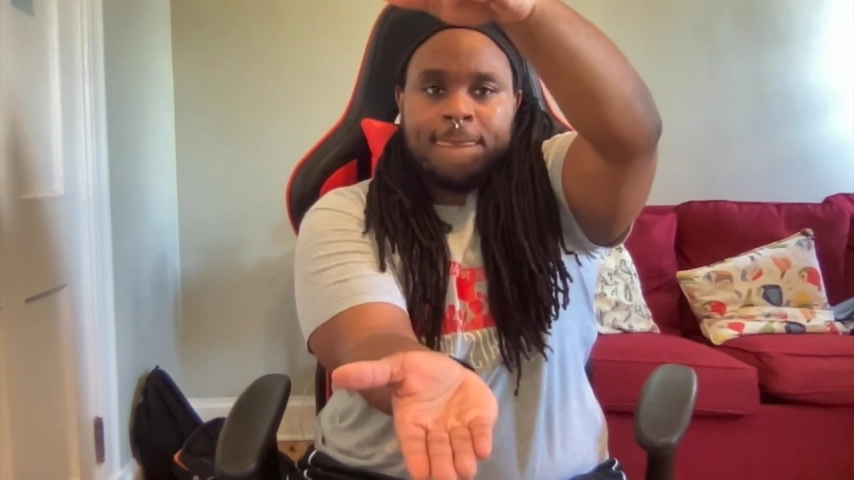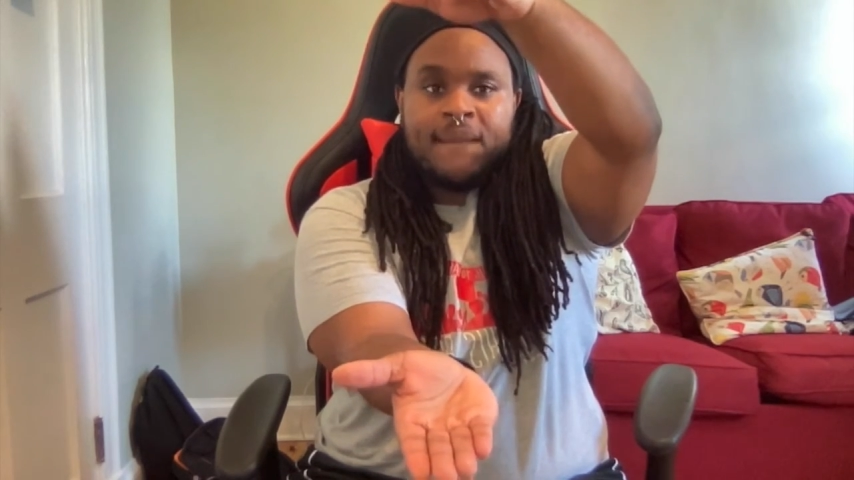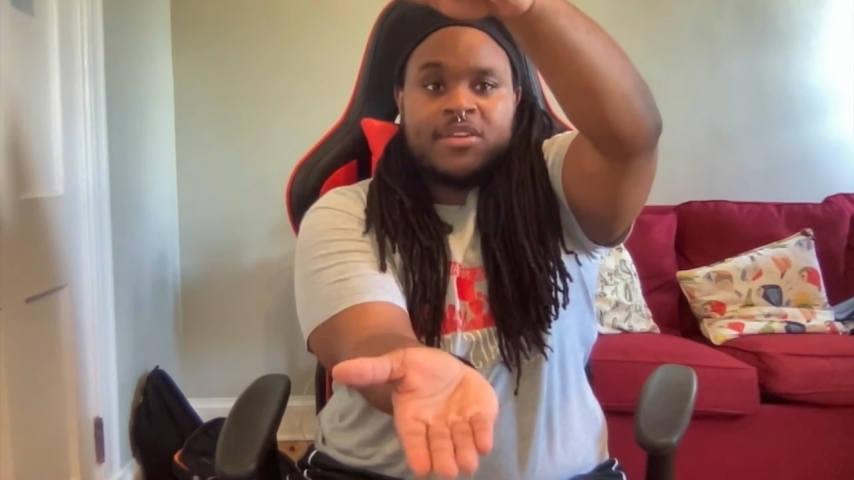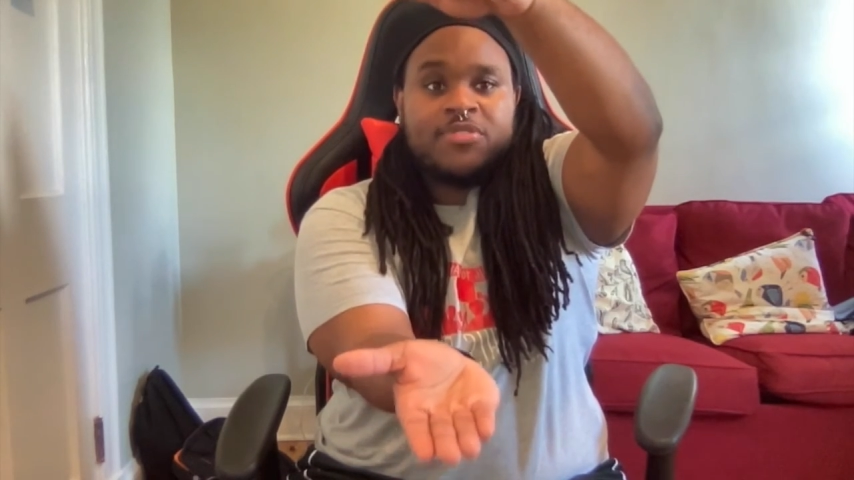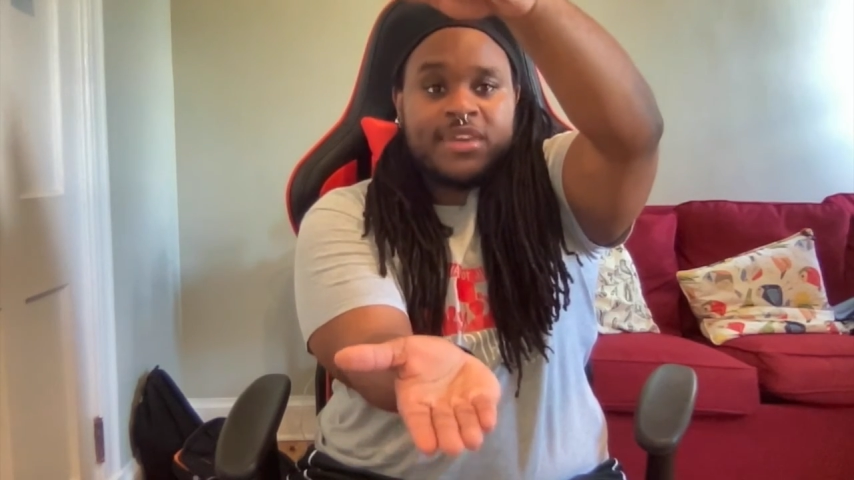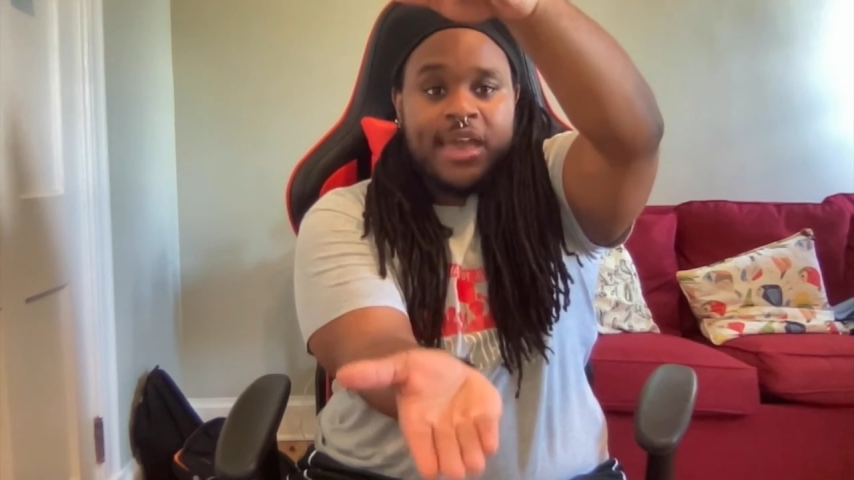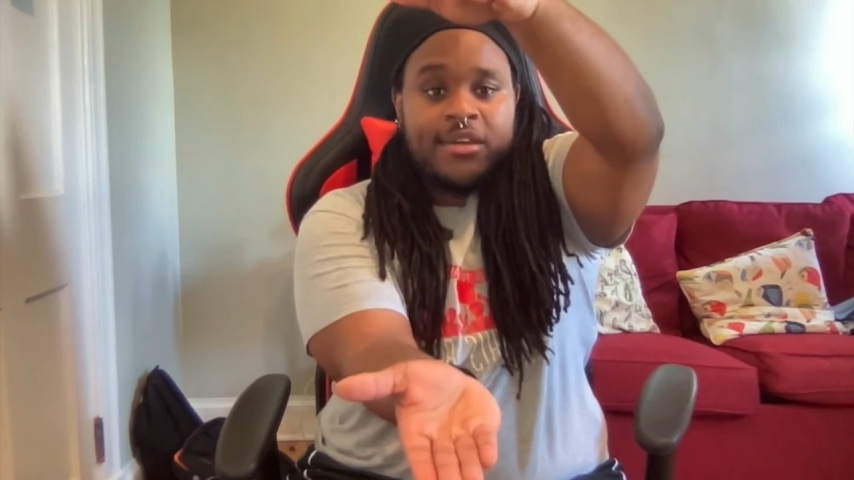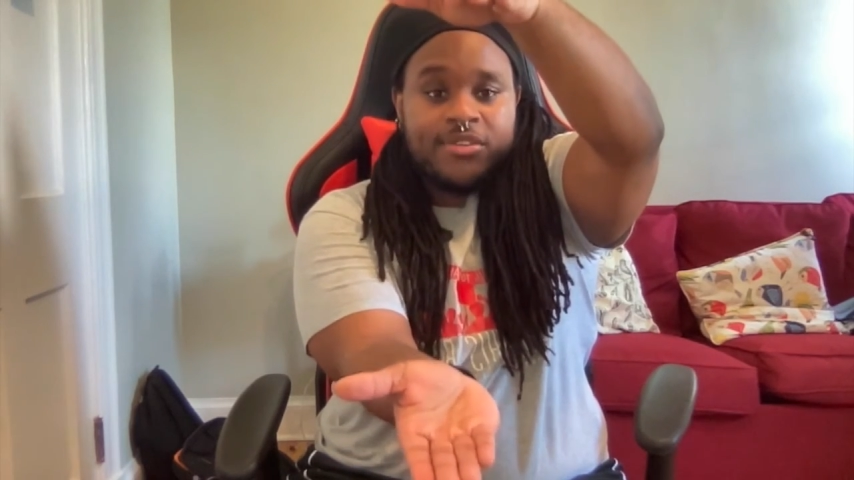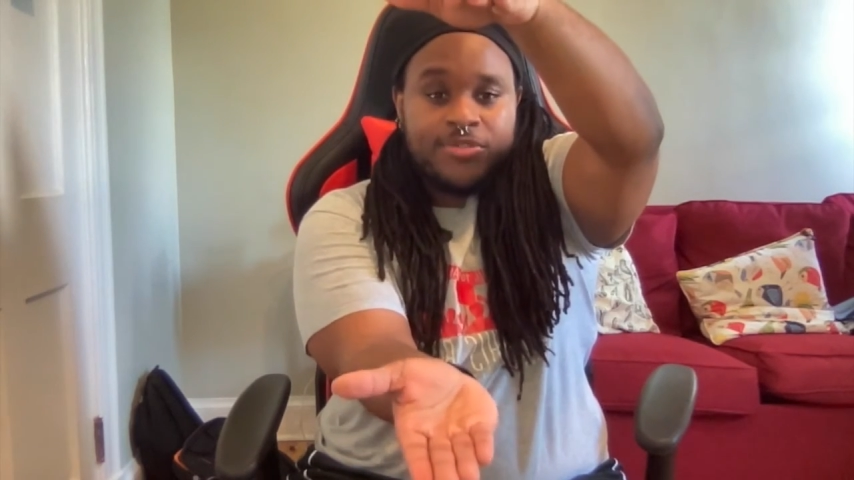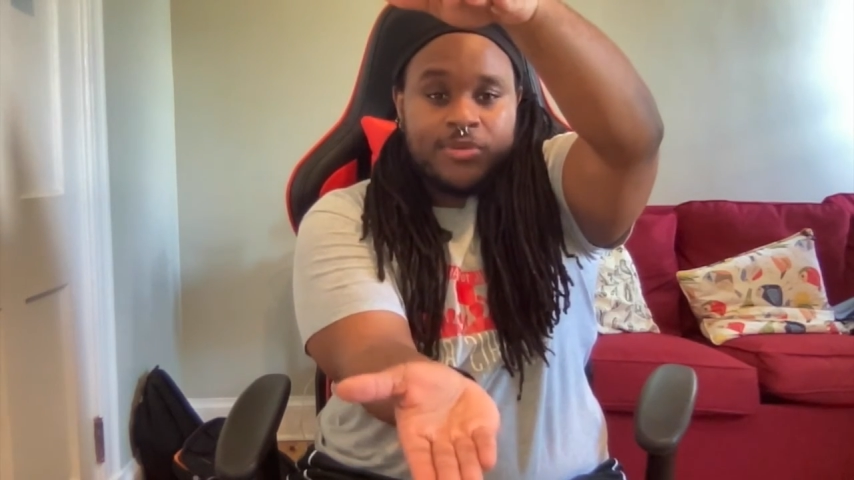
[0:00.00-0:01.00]
And on the count
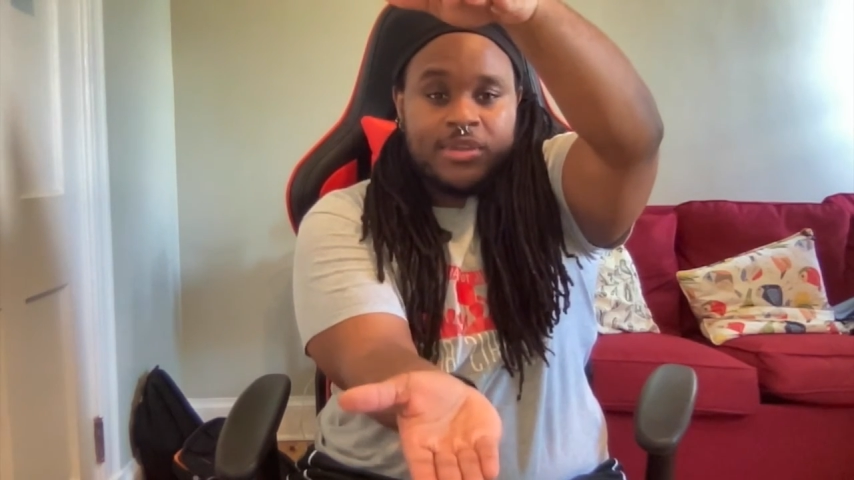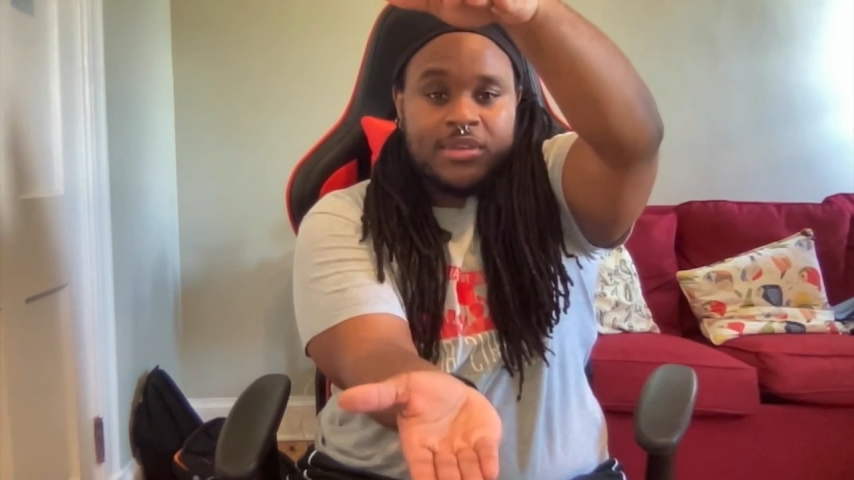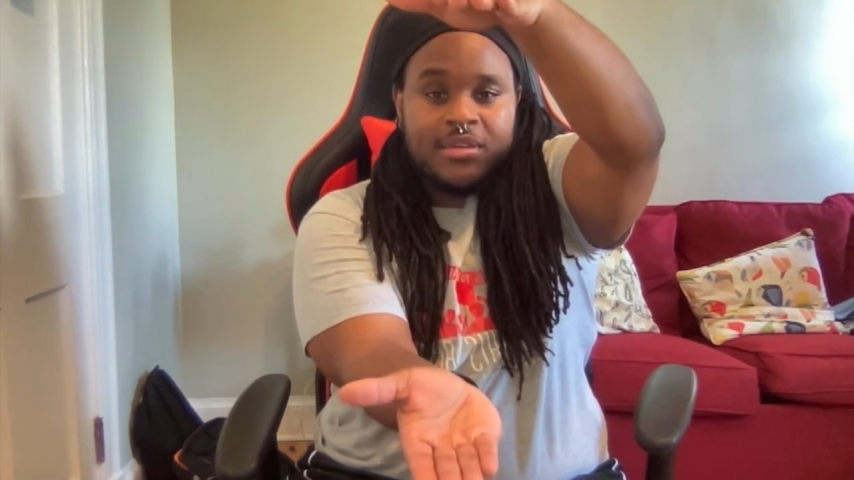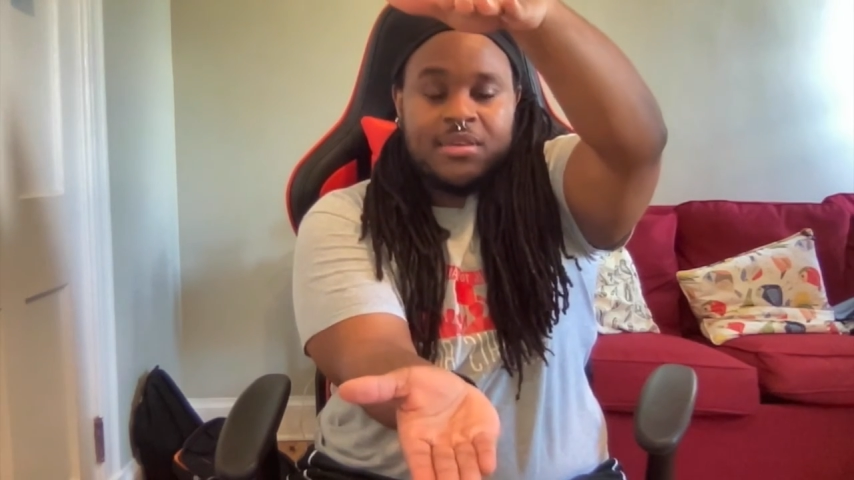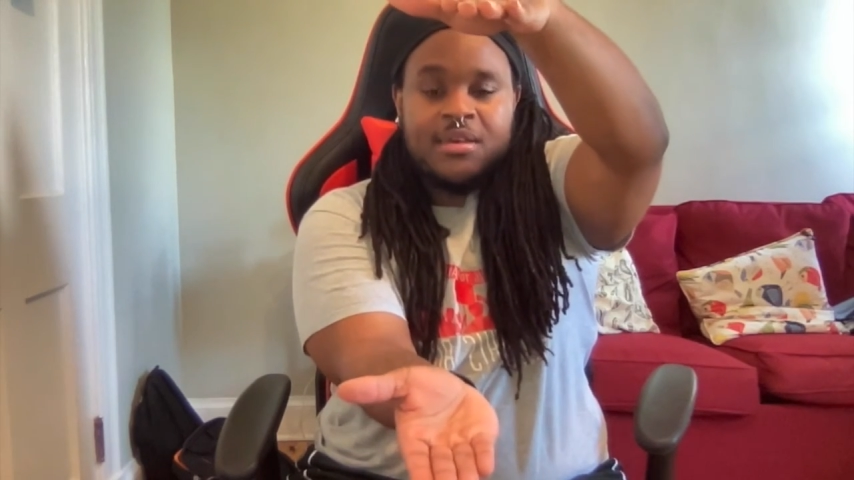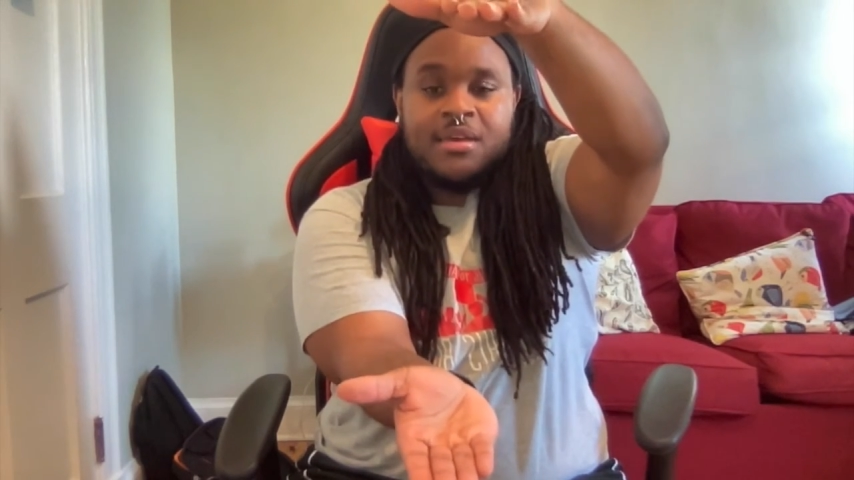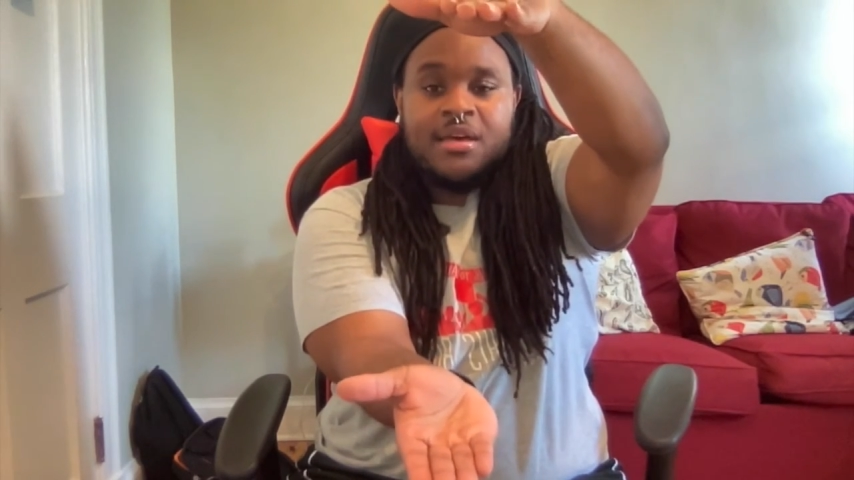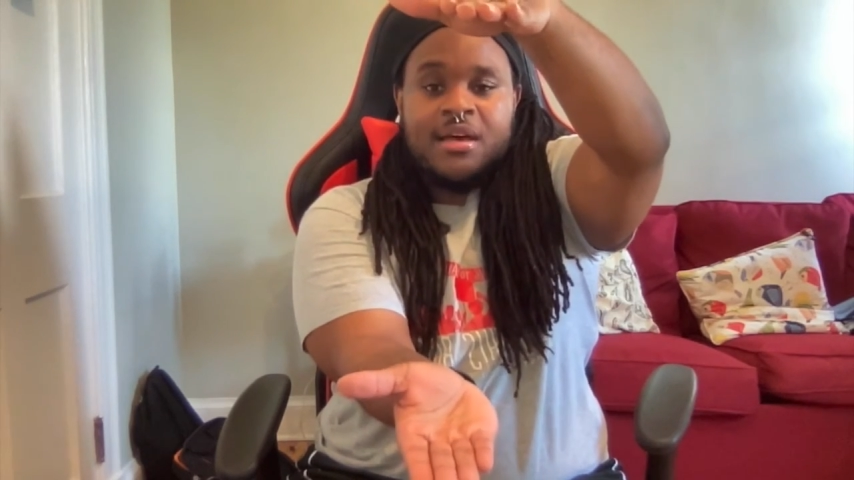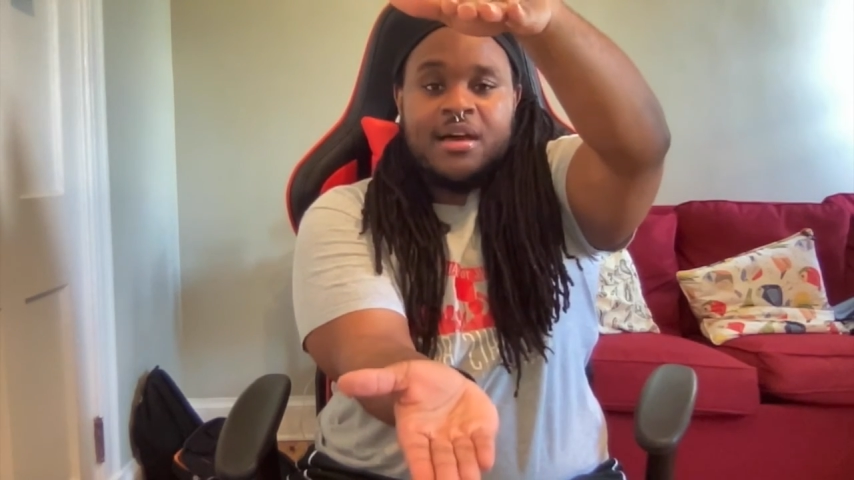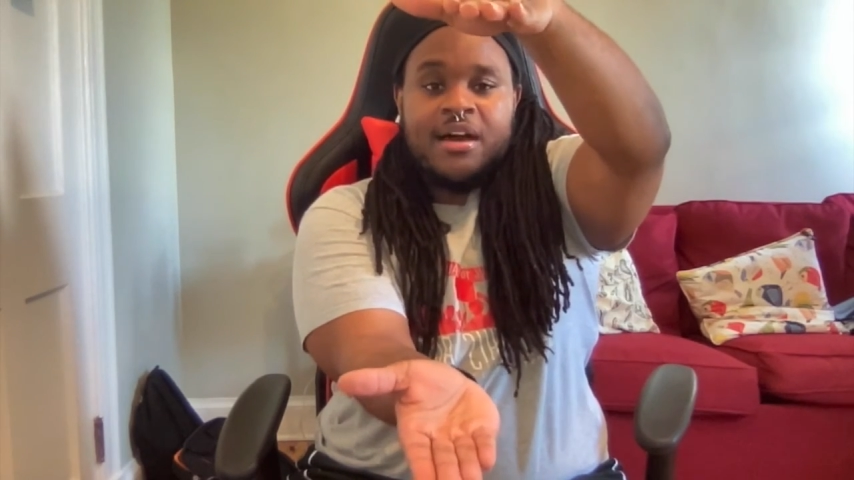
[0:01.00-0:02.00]
of 3,
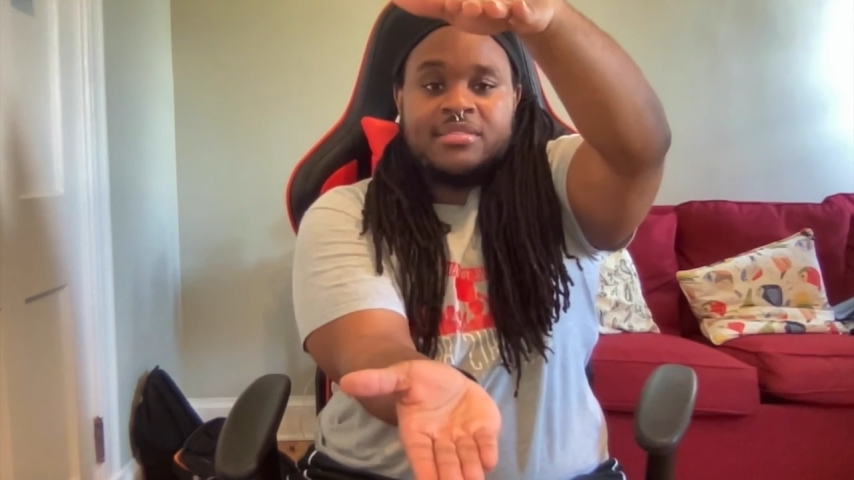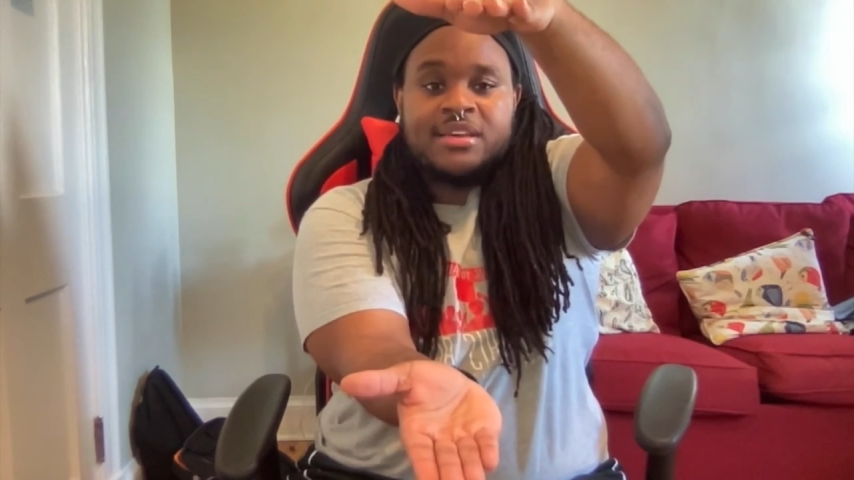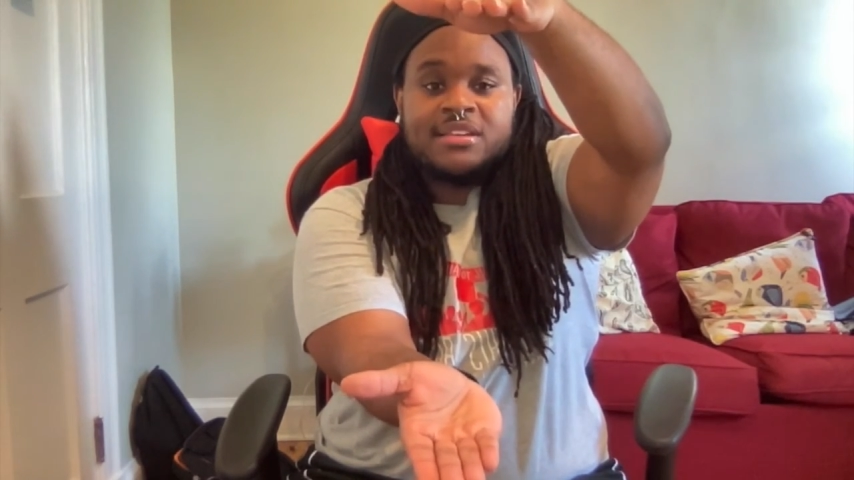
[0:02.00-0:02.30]
I'll let